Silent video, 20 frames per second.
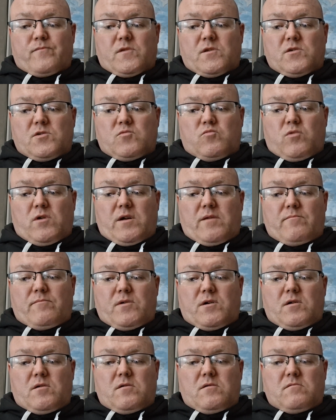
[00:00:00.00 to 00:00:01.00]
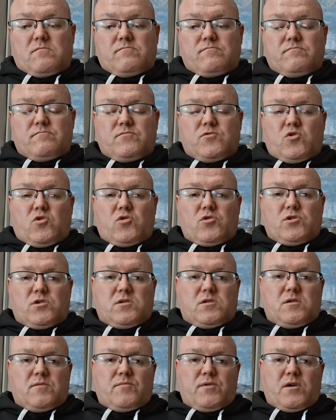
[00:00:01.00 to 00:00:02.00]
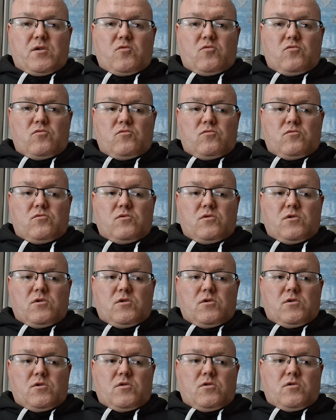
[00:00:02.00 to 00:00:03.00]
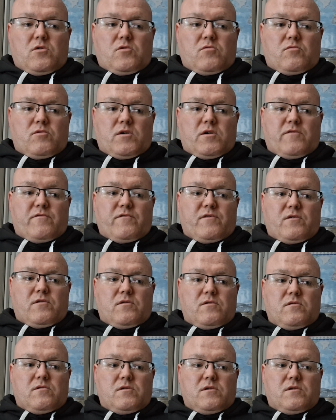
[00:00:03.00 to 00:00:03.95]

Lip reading: it's one more notch in the belt or whatever.